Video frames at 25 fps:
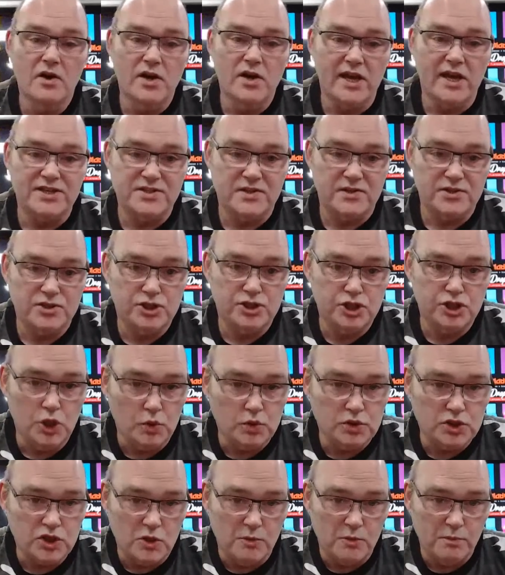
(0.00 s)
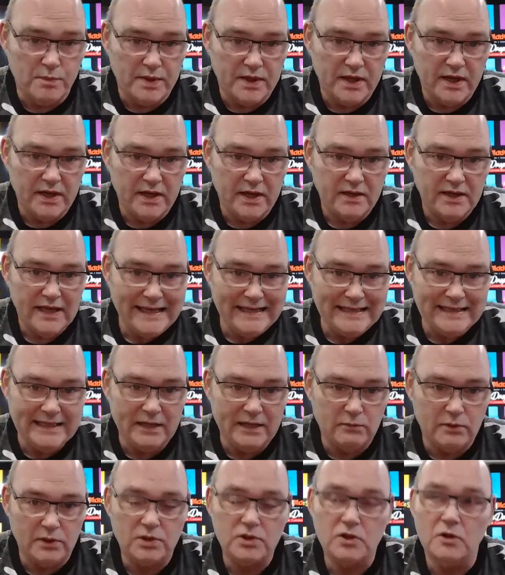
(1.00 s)
It's a juice company,
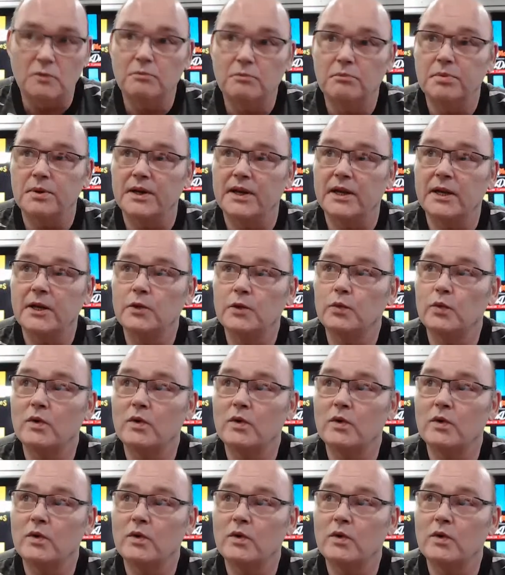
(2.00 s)
e-liquid company.